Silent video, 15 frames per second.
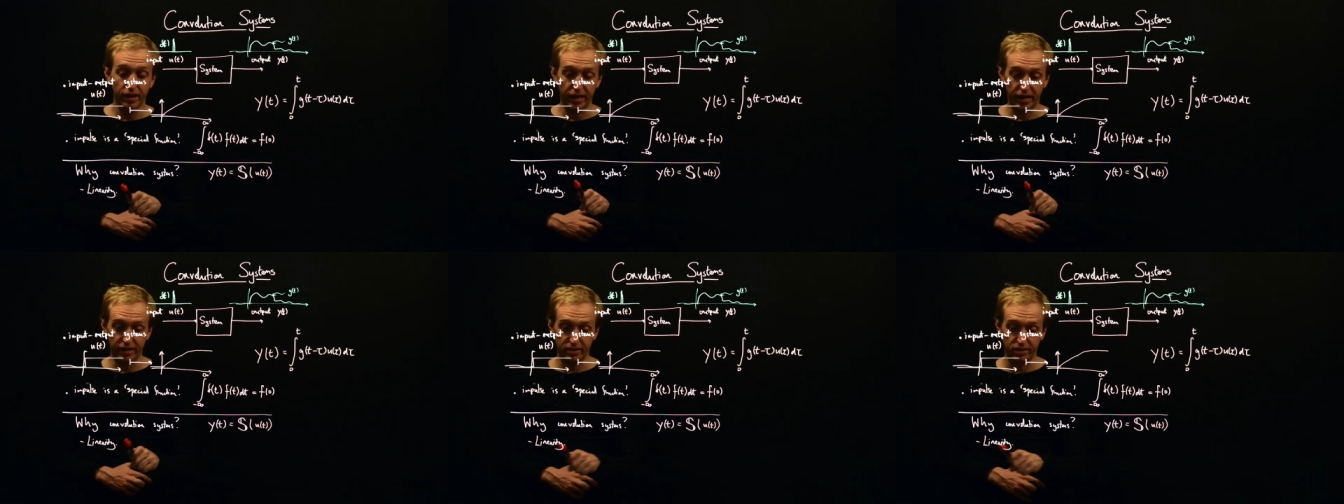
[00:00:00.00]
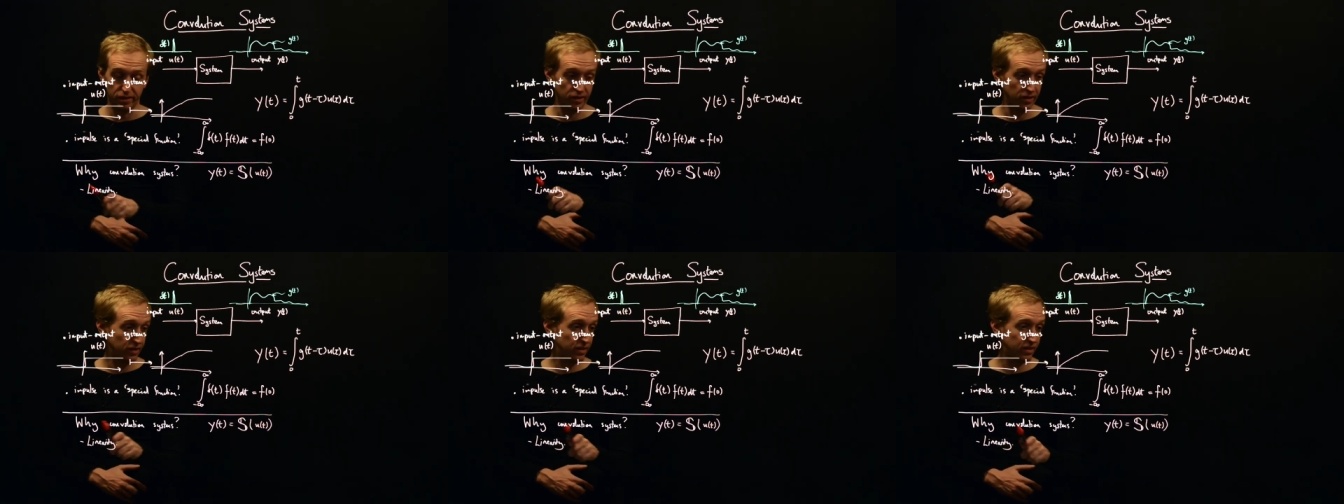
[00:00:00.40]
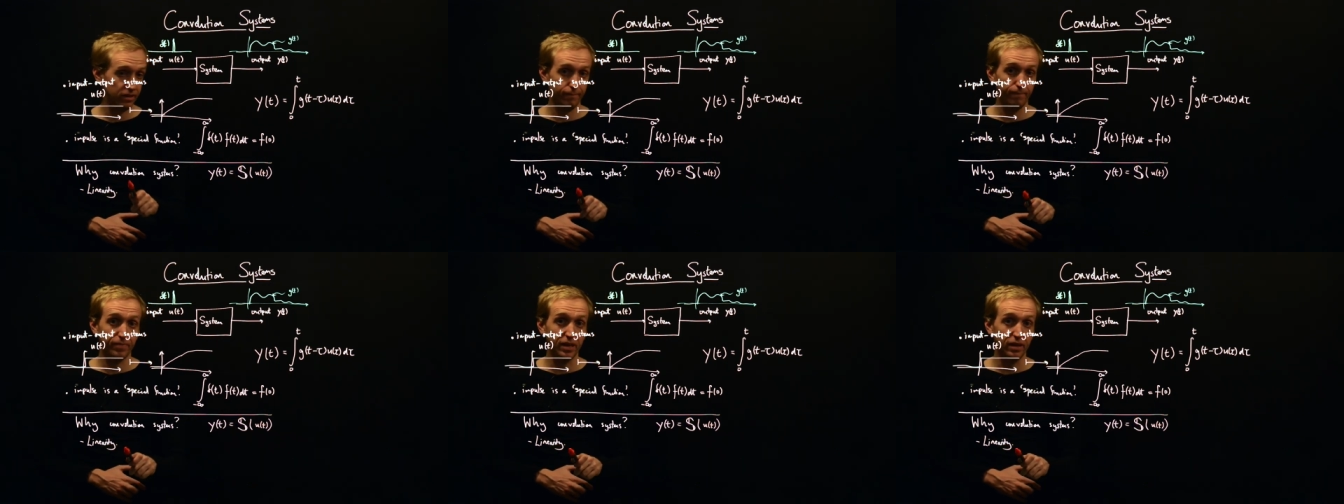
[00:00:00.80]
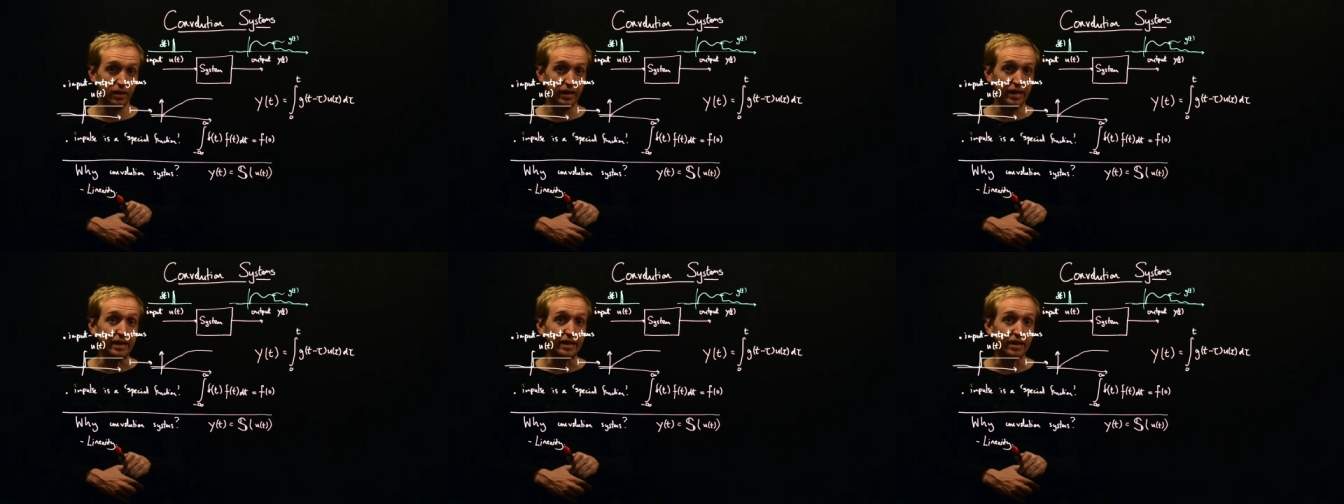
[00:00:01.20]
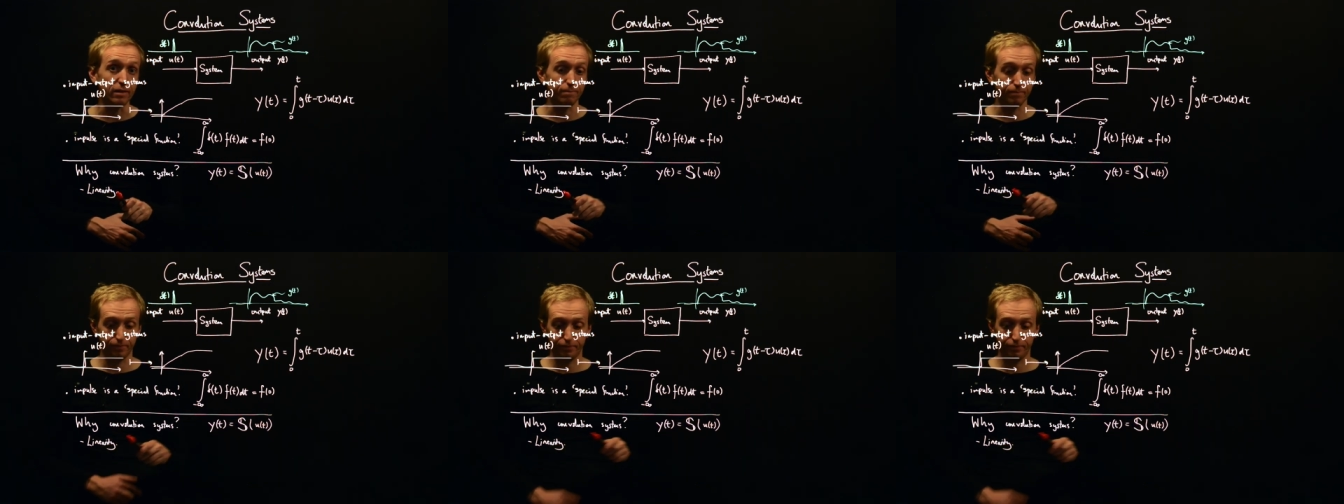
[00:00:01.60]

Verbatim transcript: is that it's linear.